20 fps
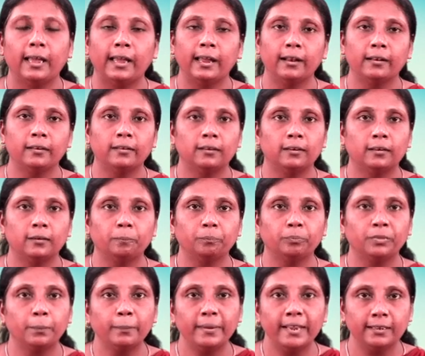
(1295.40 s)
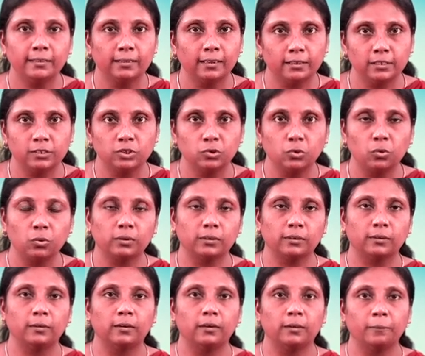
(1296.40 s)
and uh, the meat that is
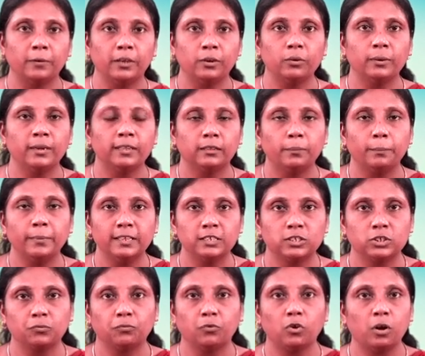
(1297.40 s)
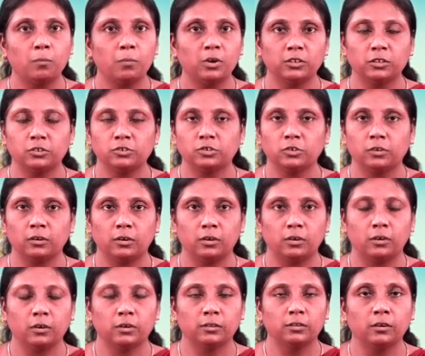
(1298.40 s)
cooked um, you know in the minced form or the
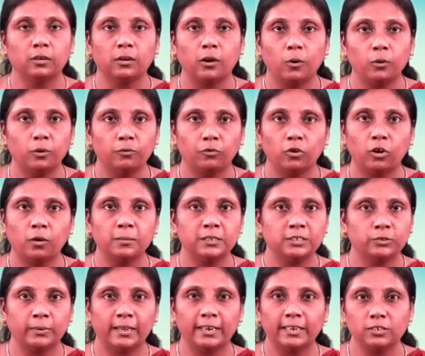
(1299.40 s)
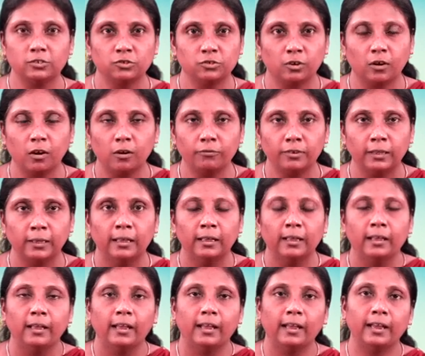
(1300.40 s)
uh, or the ground form is very soft
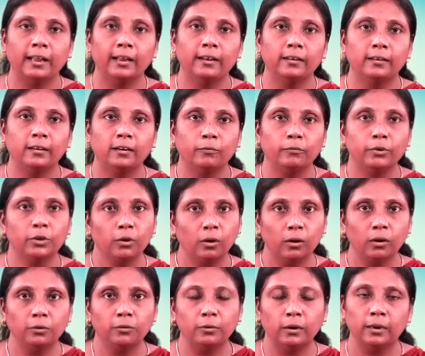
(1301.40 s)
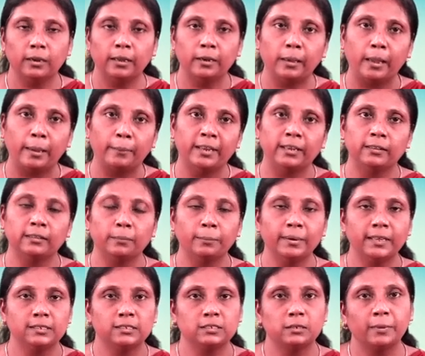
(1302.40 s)
and uh, we all uh, I mean the
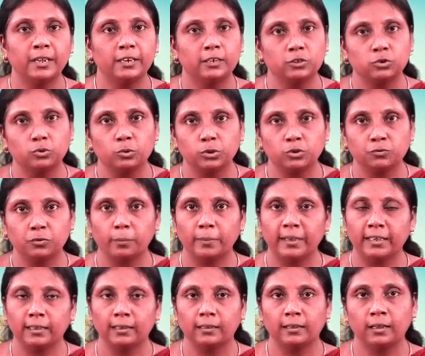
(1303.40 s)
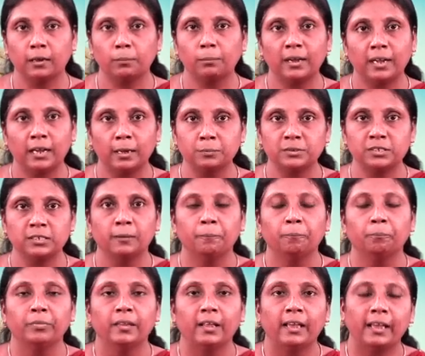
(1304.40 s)
minced meat is used for making kebabs
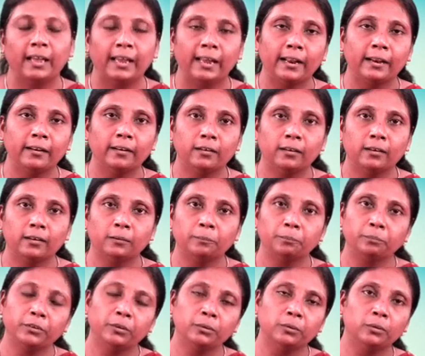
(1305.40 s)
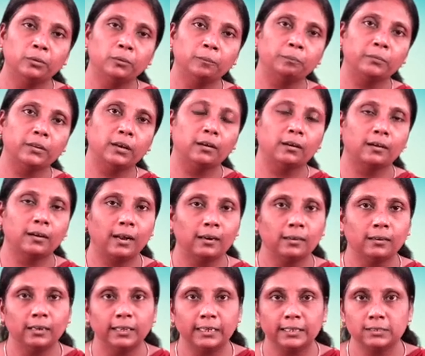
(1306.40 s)
and uh, you know uh,
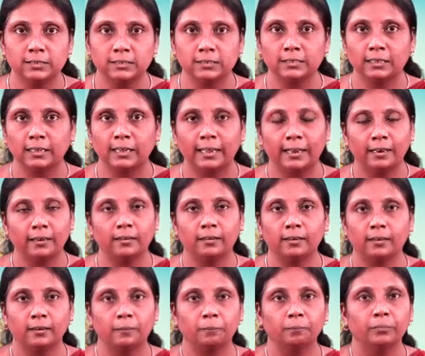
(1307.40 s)
cutlets and